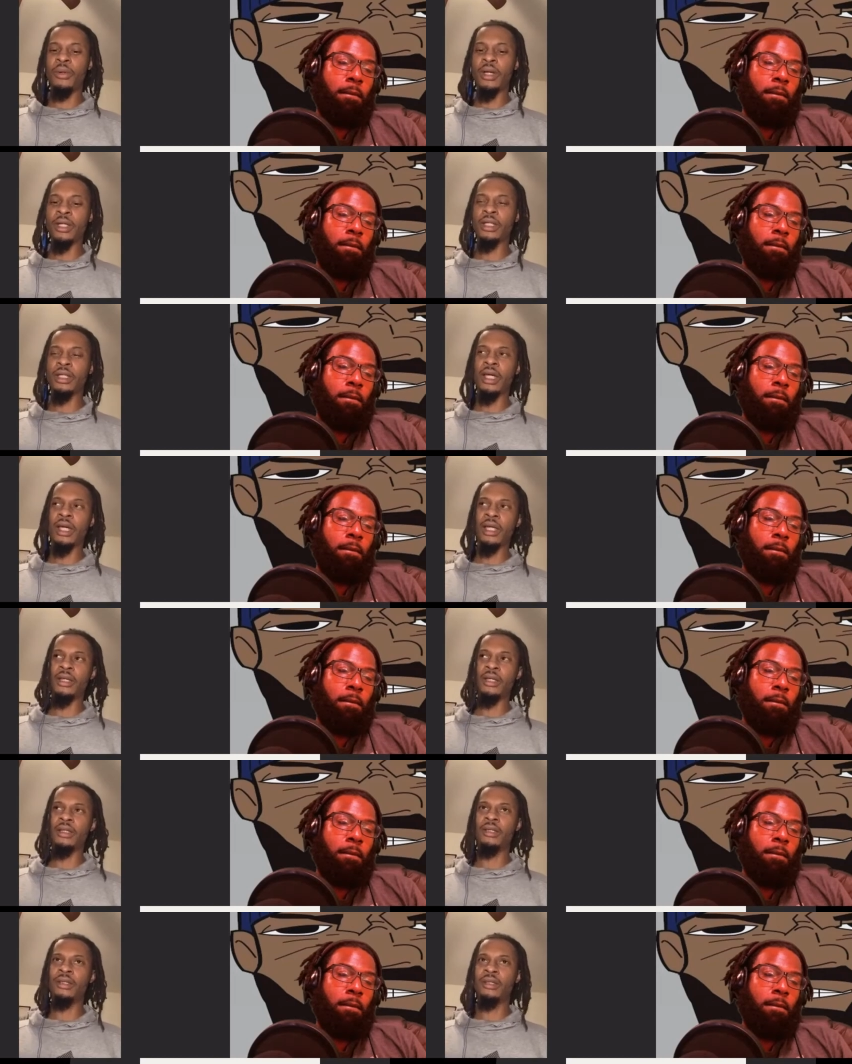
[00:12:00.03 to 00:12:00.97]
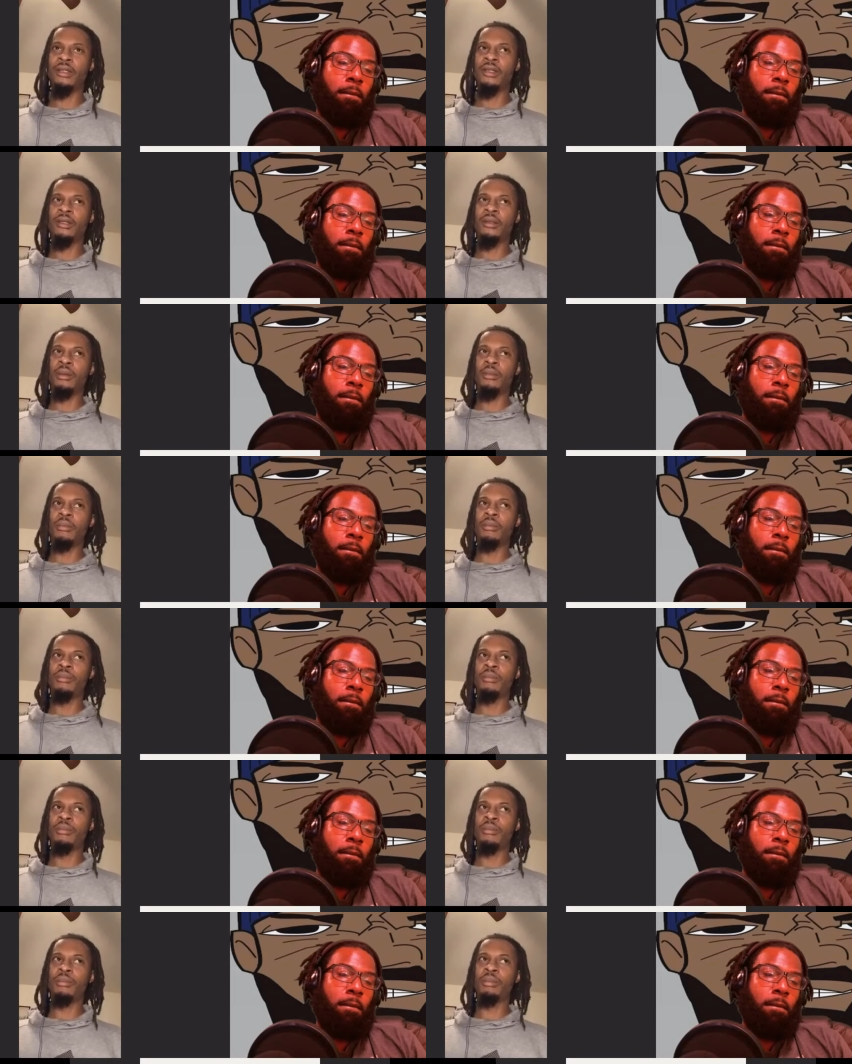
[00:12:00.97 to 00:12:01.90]
Speaker 1: Boy, it kind of
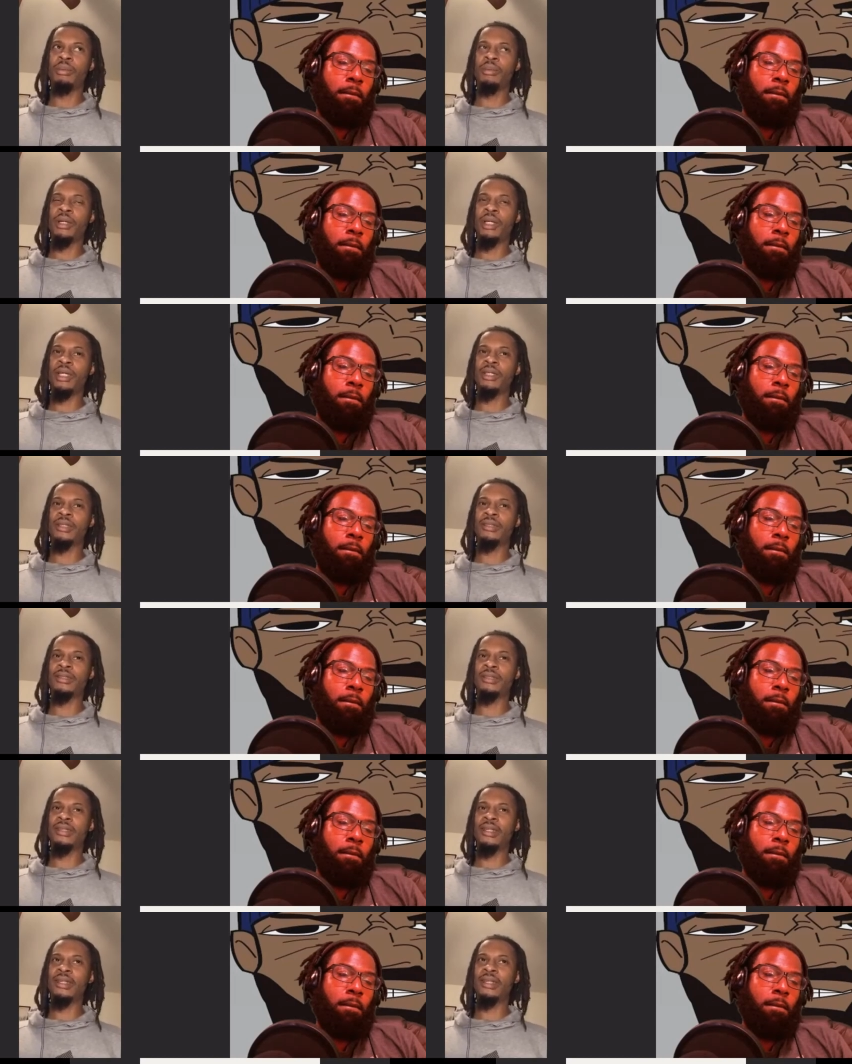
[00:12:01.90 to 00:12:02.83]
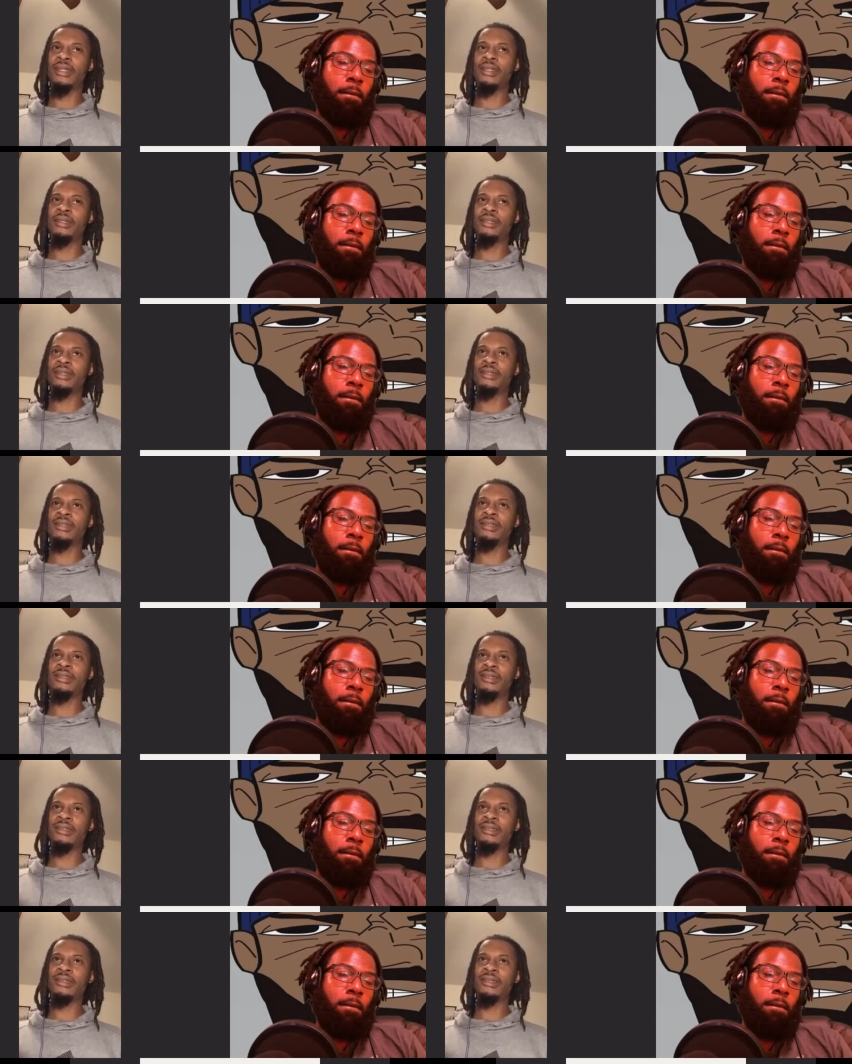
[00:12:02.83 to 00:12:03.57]
brings things...